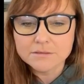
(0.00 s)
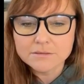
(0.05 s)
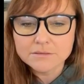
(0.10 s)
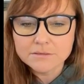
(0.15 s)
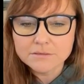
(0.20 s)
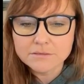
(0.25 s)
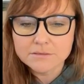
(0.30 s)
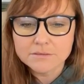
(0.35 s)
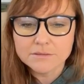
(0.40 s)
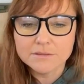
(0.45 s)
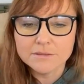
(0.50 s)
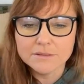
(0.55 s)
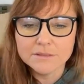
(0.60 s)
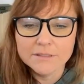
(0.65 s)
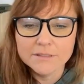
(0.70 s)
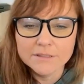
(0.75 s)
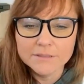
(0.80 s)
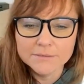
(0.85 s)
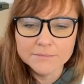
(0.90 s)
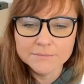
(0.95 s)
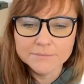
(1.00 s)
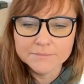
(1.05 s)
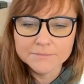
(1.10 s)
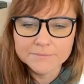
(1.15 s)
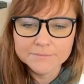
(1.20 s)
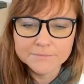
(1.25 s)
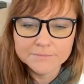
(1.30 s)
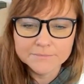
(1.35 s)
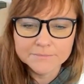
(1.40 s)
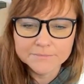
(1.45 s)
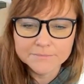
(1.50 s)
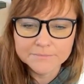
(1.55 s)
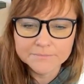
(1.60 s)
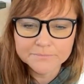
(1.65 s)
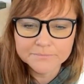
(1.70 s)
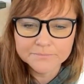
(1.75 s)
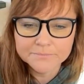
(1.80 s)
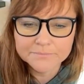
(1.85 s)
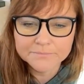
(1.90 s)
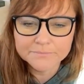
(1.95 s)

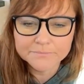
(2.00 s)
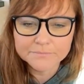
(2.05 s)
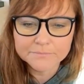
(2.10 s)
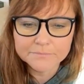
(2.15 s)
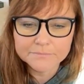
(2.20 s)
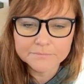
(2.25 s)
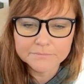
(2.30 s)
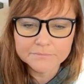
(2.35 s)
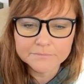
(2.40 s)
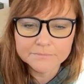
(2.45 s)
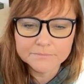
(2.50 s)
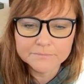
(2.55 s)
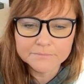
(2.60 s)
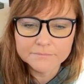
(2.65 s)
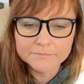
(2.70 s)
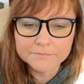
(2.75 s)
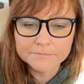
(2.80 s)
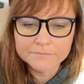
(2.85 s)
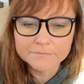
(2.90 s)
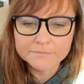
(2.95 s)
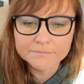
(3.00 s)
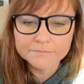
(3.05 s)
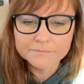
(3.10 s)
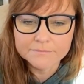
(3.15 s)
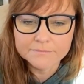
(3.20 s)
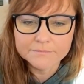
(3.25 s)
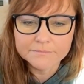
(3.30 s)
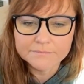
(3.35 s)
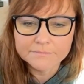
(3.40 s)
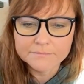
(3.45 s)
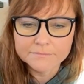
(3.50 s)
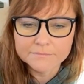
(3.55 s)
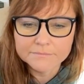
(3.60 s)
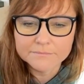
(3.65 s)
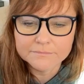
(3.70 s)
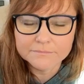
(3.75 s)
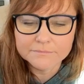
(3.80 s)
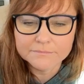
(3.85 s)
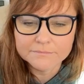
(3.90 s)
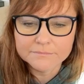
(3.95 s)

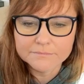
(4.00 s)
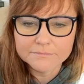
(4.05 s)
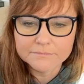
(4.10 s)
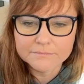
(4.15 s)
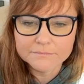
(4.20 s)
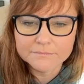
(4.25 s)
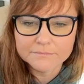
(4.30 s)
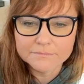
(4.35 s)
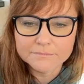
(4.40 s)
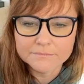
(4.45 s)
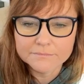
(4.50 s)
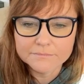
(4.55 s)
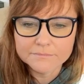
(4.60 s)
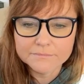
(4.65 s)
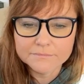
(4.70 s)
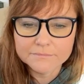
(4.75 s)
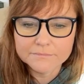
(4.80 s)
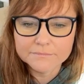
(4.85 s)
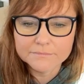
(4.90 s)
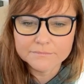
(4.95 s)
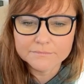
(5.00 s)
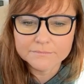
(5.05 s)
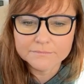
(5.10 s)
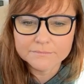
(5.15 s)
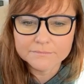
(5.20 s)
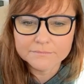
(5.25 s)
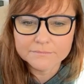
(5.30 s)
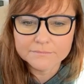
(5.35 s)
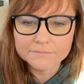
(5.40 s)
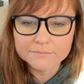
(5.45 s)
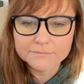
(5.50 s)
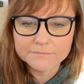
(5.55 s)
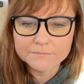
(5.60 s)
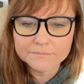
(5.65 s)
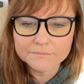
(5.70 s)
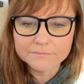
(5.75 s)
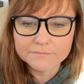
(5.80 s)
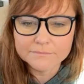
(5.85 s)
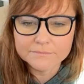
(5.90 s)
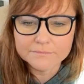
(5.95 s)

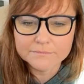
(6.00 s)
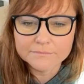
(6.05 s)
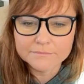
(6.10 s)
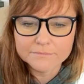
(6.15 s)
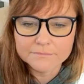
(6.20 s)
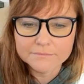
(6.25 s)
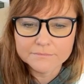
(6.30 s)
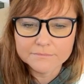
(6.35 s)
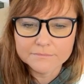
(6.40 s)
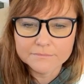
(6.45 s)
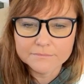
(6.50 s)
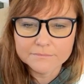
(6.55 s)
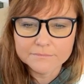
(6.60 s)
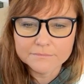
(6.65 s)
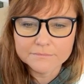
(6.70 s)
(silence)